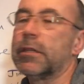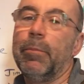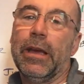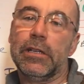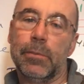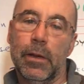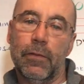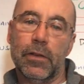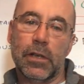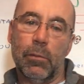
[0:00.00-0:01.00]
the basement
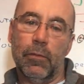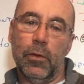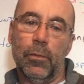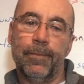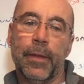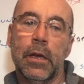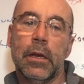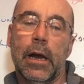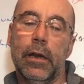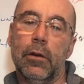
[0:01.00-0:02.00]
for some of you.
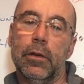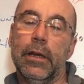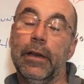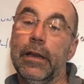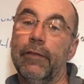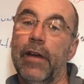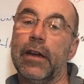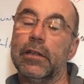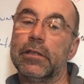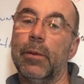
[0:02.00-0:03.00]
I know, in, in
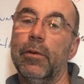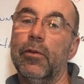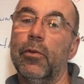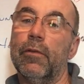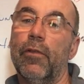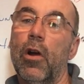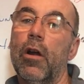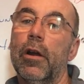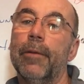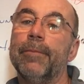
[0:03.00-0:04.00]
fact, in some of you in
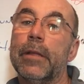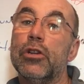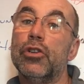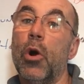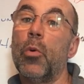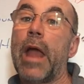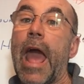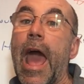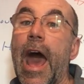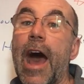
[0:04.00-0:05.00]
Florida don't
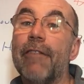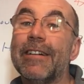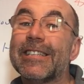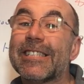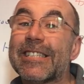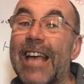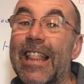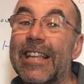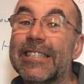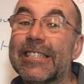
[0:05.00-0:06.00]
have
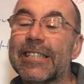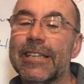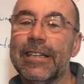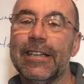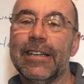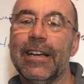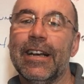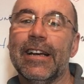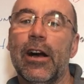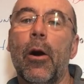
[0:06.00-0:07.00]
cellars.
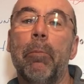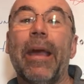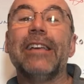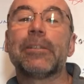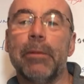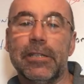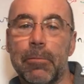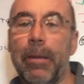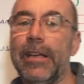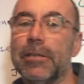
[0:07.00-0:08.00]
Oh, basements,
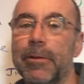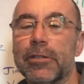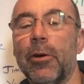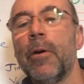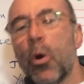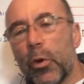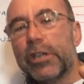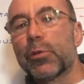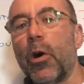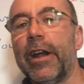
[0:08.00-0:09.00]
basement. So we
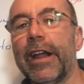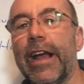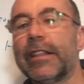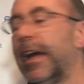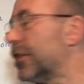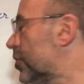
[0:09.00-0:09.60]
just wanted to get that